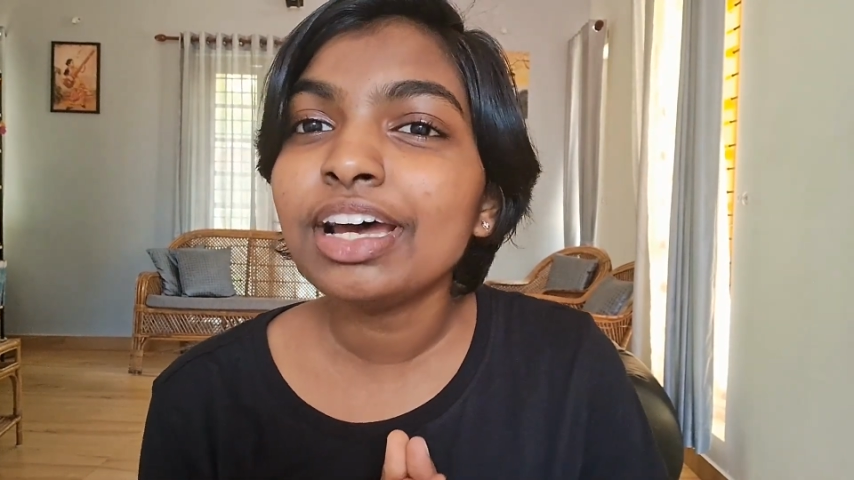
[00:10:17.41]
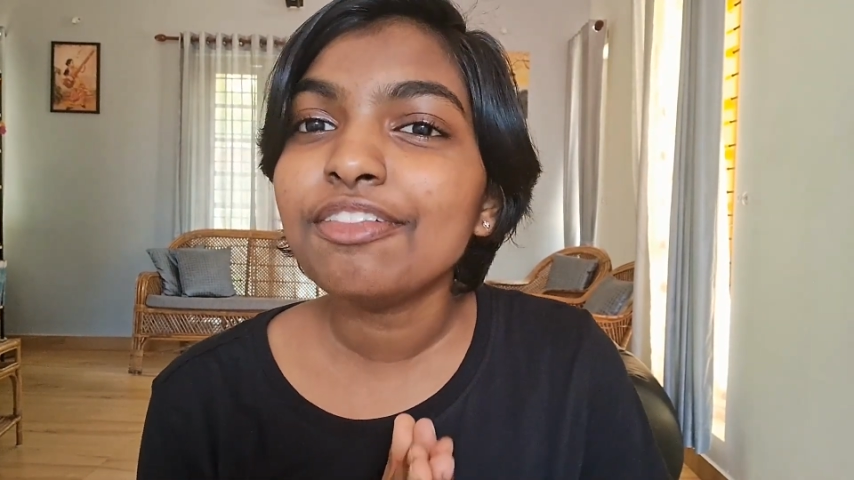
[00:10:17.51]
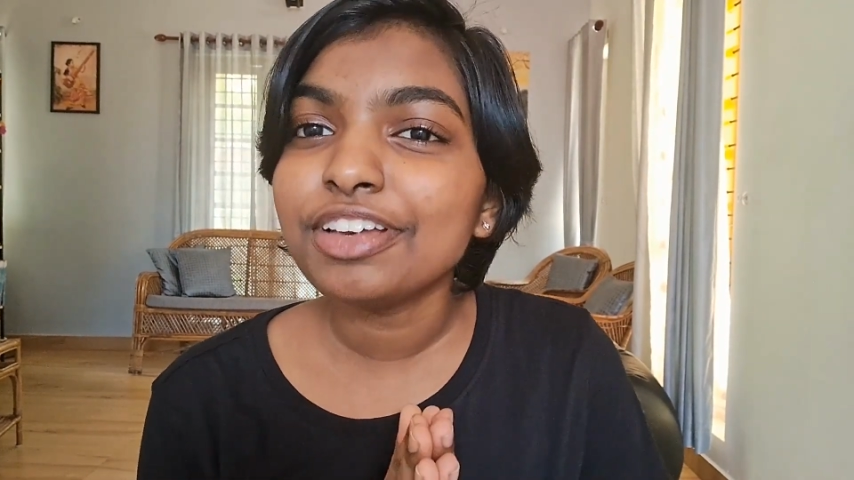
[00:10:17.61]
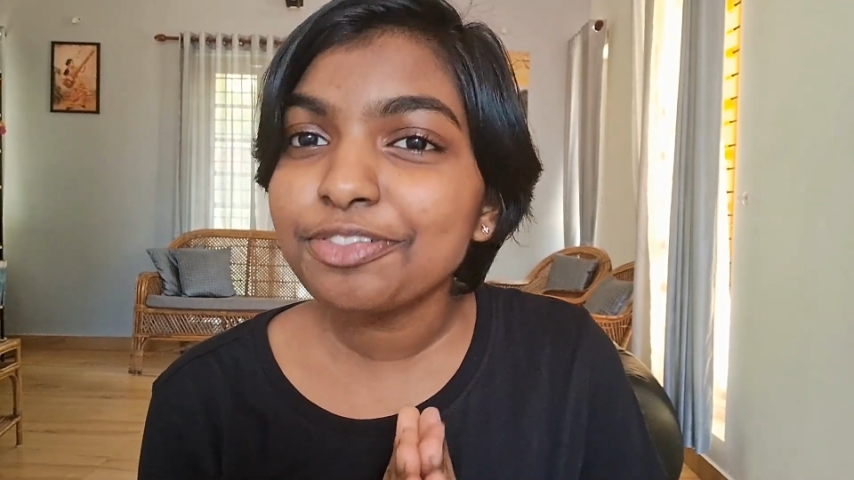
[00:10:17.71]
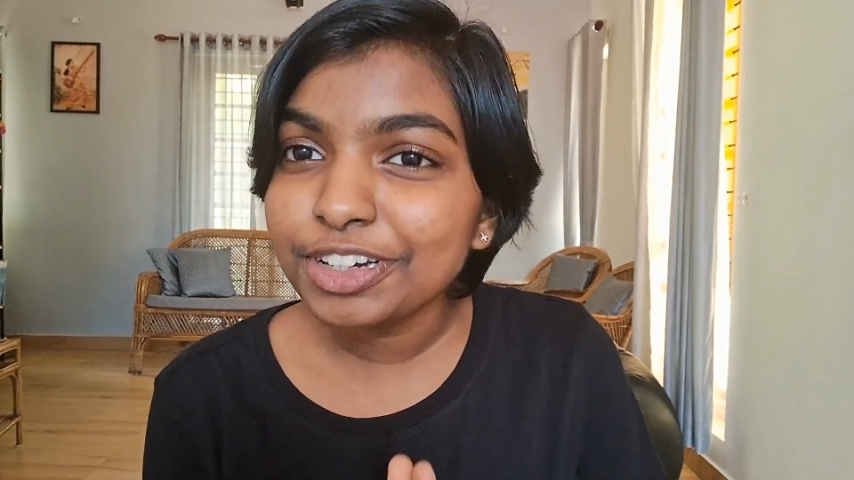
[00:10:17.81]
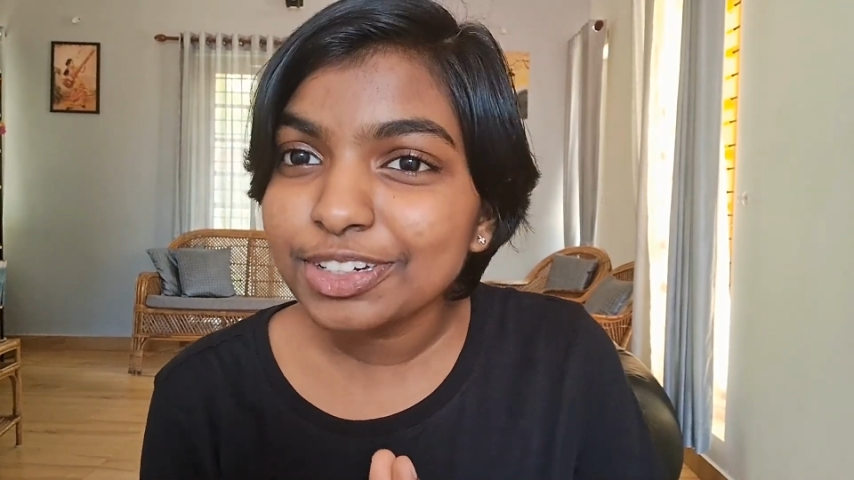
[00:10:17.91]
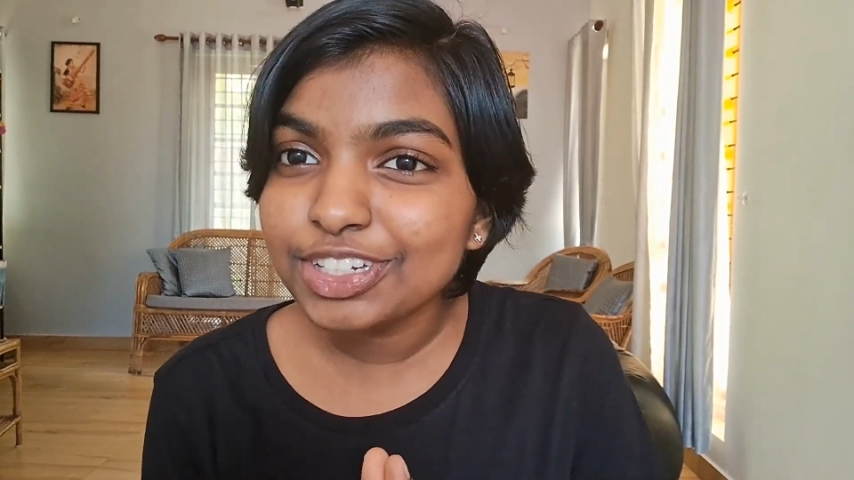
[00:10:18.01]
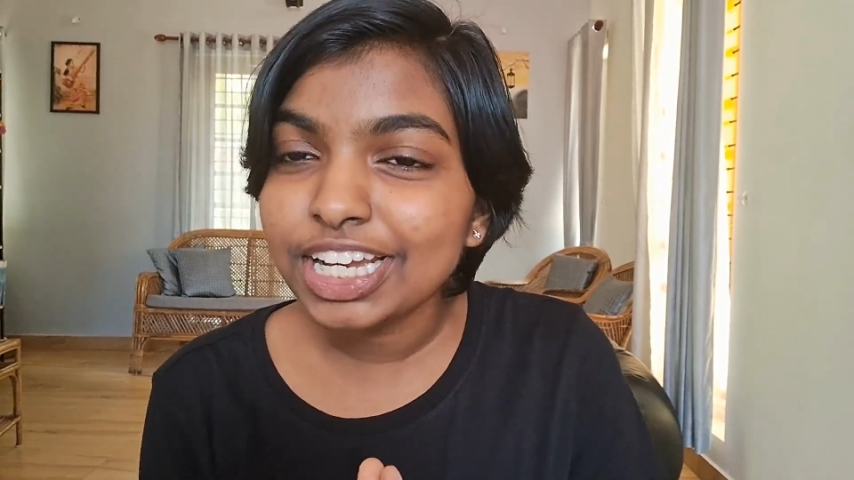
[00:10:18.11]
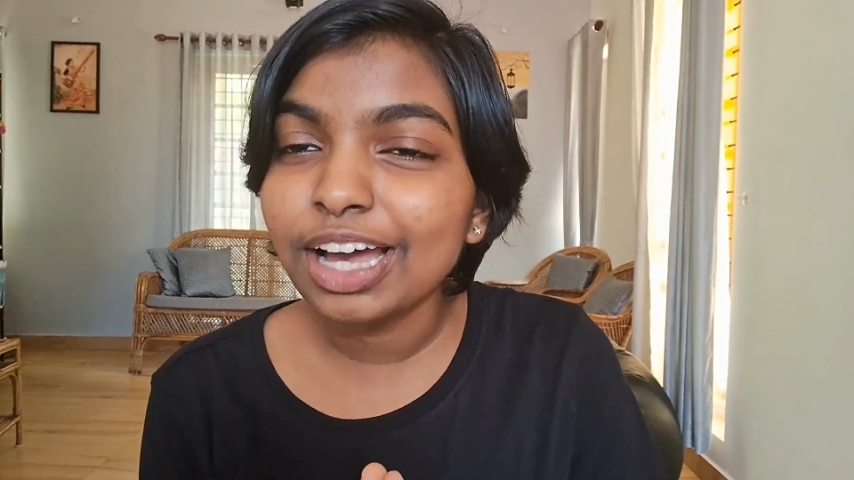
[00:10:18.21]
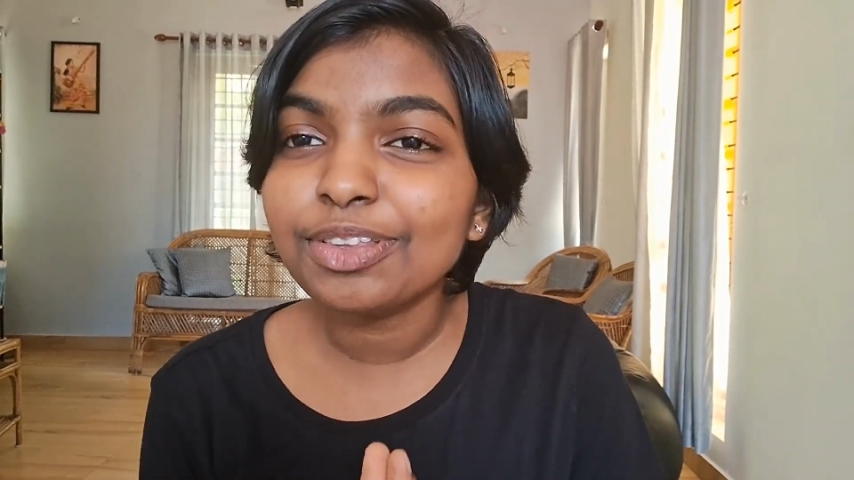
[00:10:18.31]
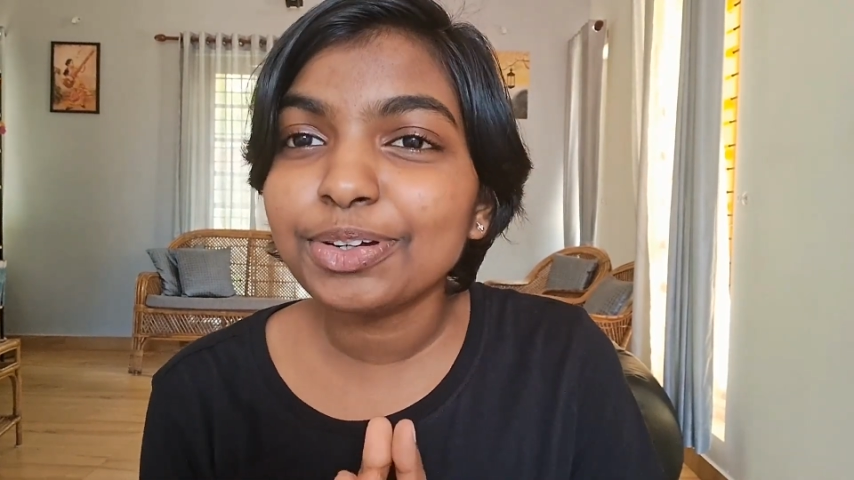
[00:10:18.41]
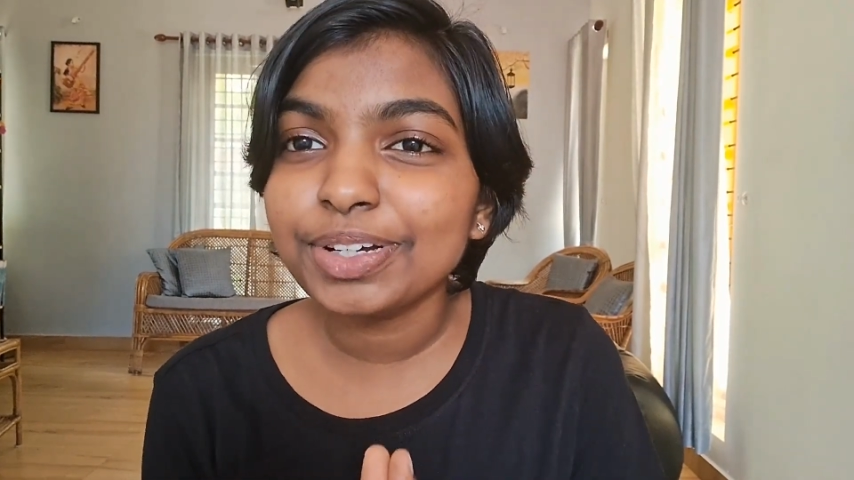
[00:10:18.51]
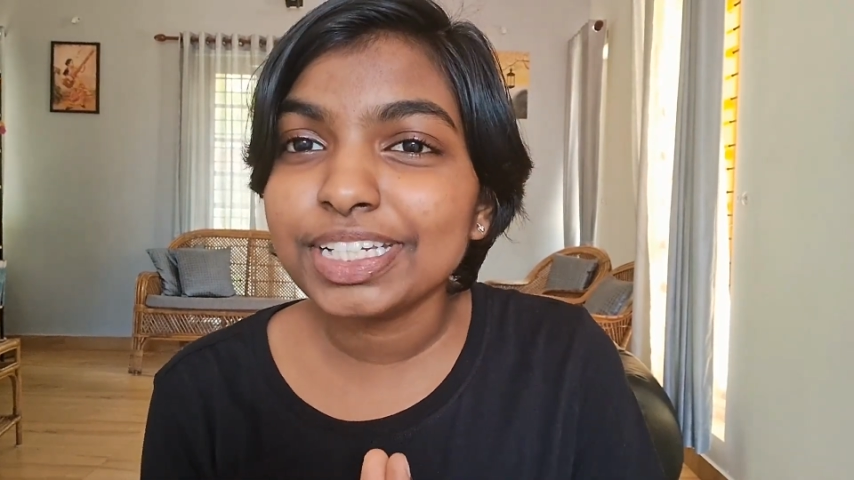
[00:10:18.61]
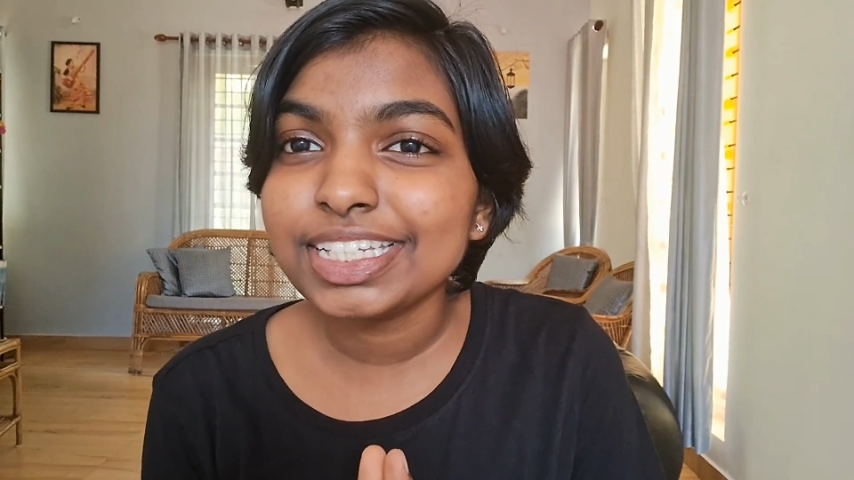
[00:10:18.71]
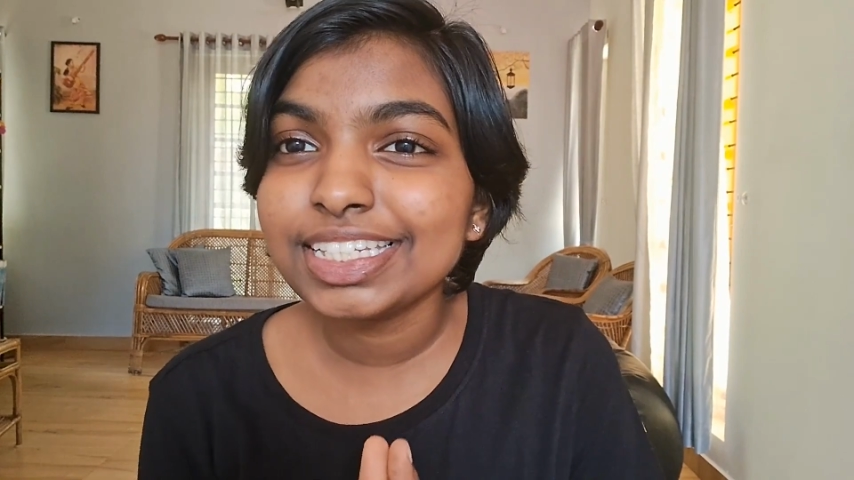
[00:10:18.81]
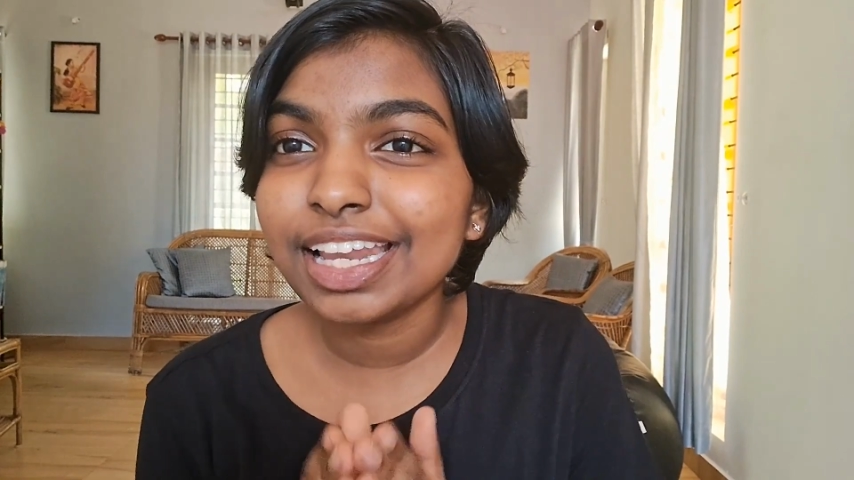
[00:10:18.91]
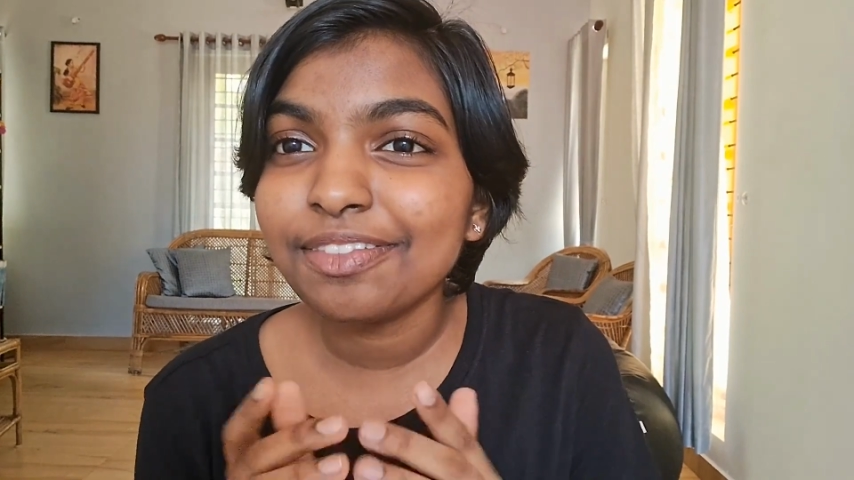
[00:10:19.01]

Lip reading: feel free to check out the questions that